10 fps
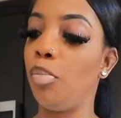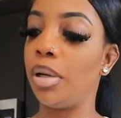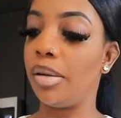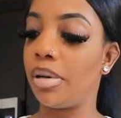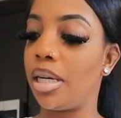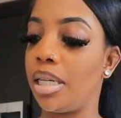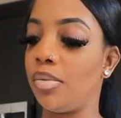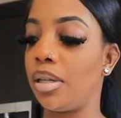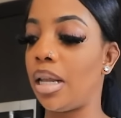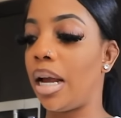opened it because
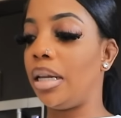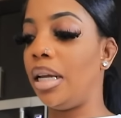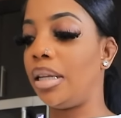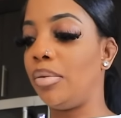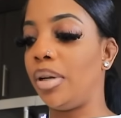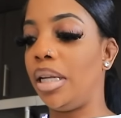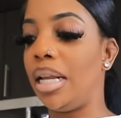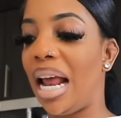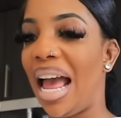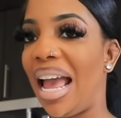it was like nothing really
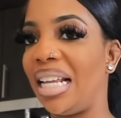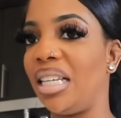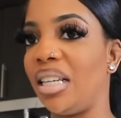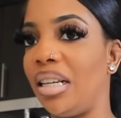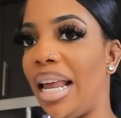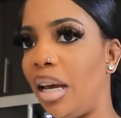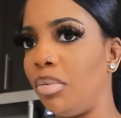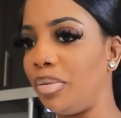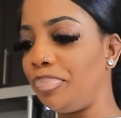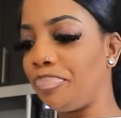that I had to
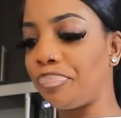label